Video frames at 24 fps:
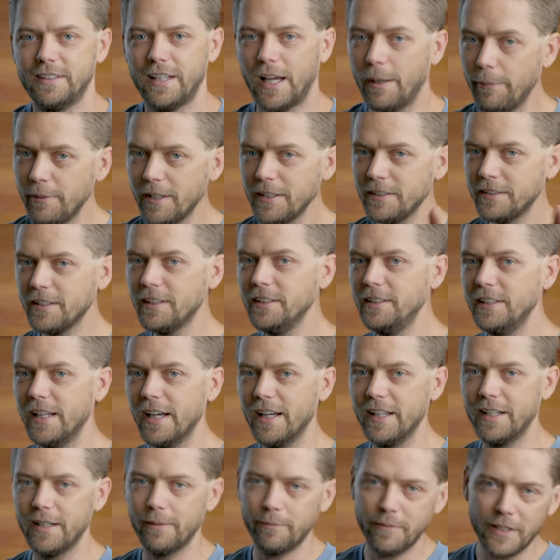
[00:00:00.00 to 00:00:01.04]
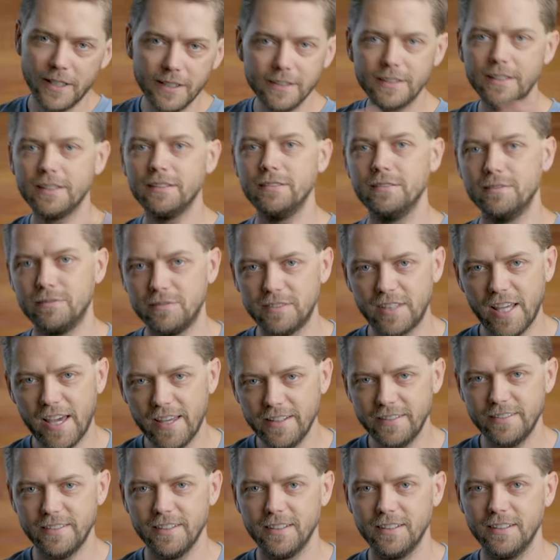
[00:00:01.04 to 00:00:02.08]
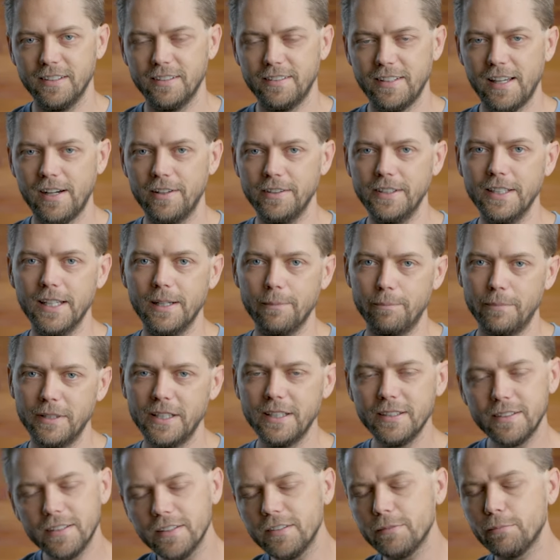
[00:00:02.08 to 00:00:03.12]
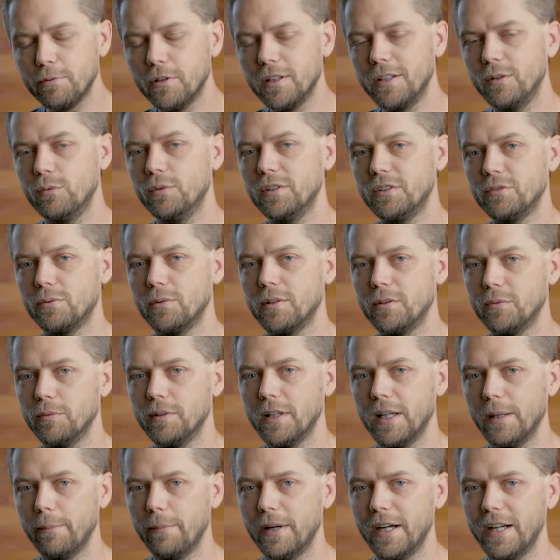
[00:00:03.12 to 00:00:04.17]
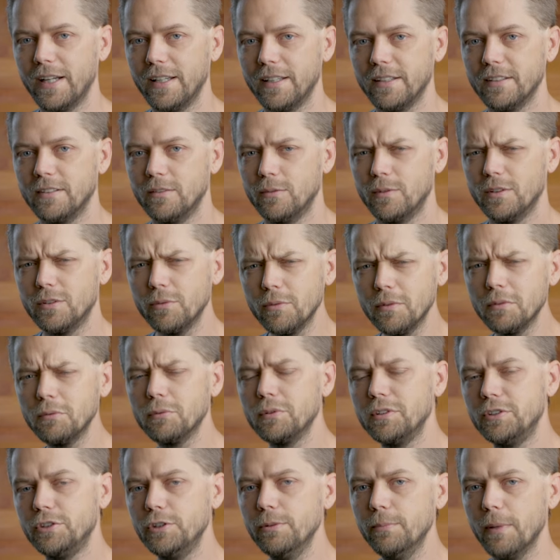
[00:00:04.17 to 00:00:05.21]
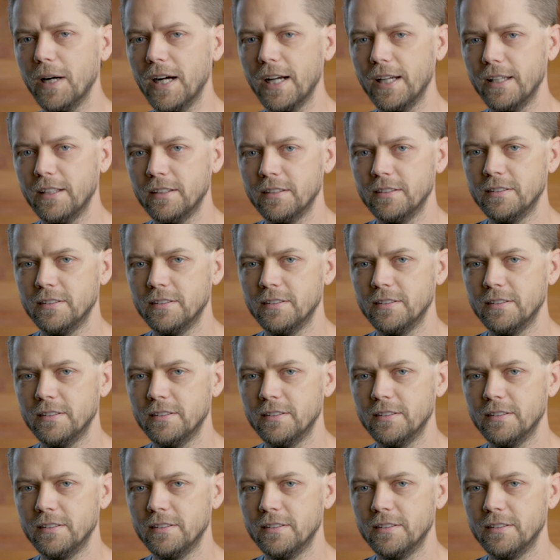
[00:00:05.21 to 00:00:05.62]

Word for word: I'm not done yet. I'm not done testing this out yet. But at this point, which one would I buy? Which one would you buy?